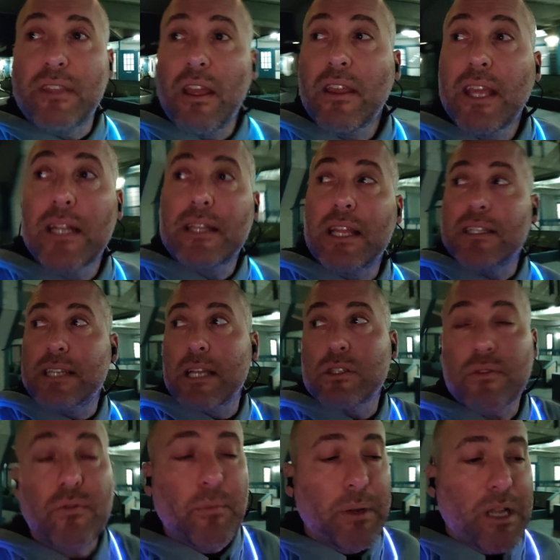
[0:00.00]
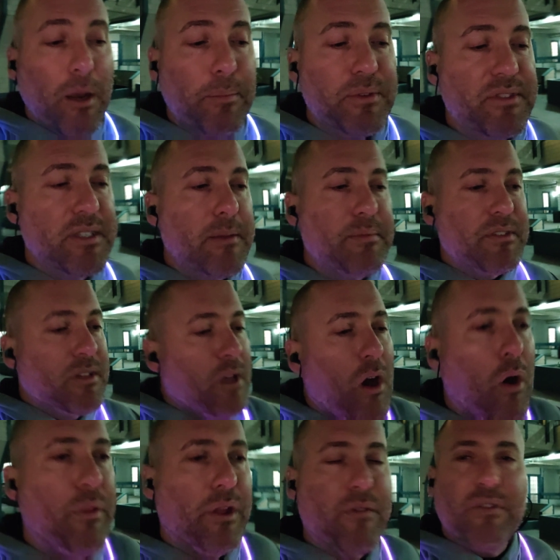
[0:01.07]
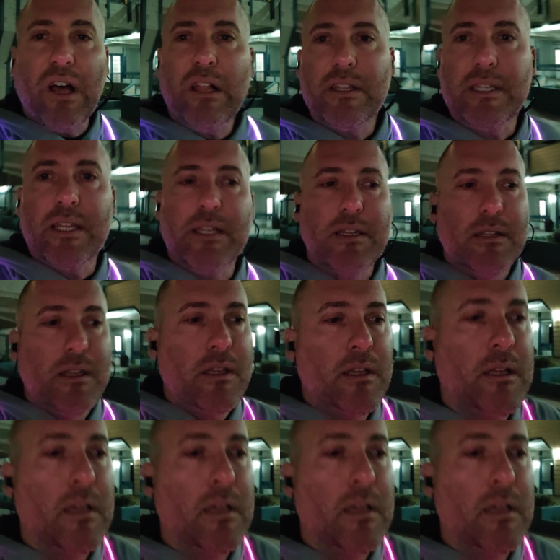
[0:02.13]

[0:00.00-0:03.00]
they get the attention from a couple simps, oh, they're validated.